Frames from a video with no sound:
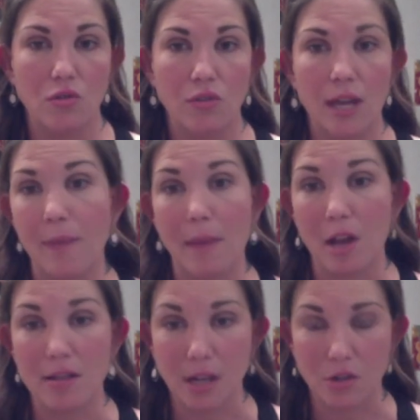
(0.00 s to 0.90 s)
maybe
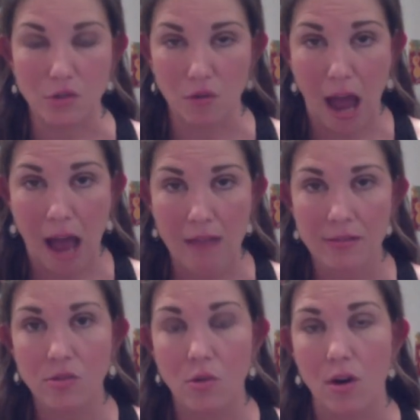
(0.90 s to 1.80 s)
got sexually harassed,
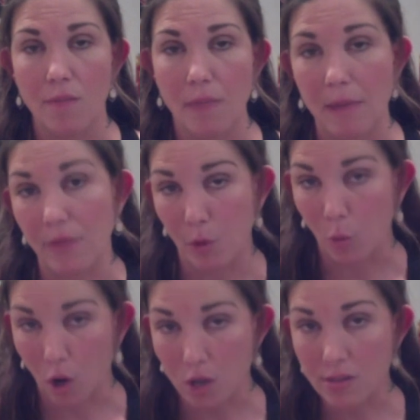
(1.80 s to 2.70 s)
or maybe even
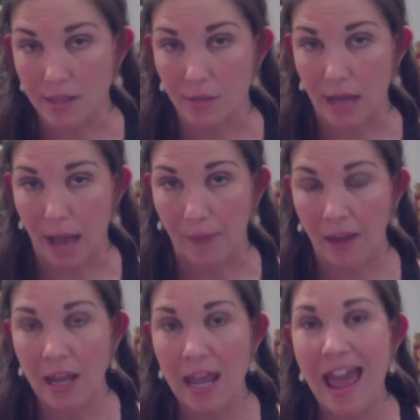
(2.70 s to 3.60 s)
worse things would happen.
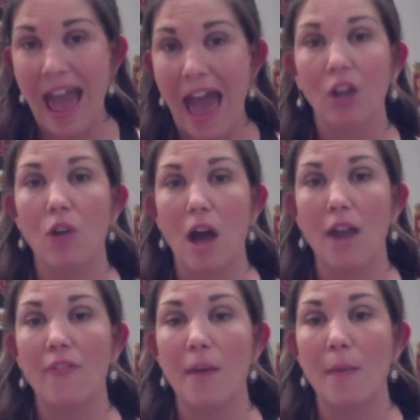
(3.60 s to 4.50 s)
And a lot of
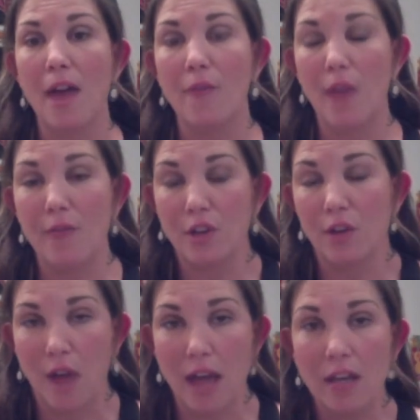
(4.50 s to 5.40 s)
them have
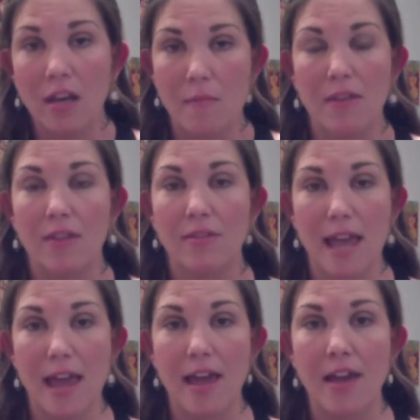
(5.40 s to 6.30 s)
confided in me that
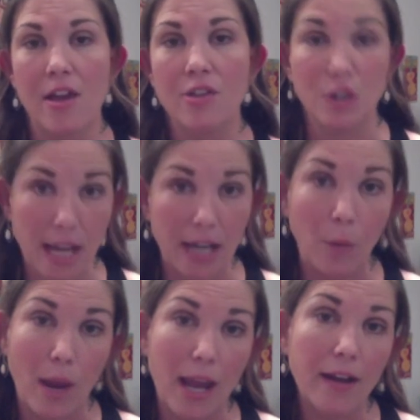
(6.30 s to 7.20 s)
they started gaining
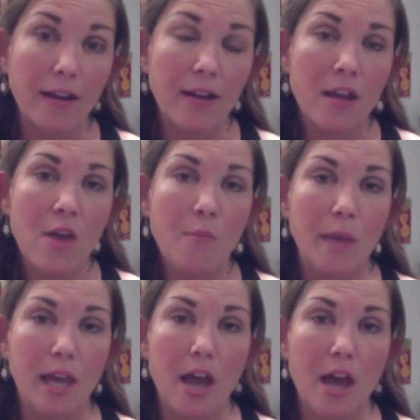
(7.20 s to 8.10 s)
weight
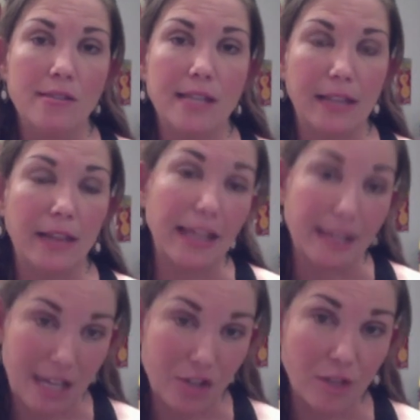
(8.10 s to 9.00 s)
because they didn't like the attention.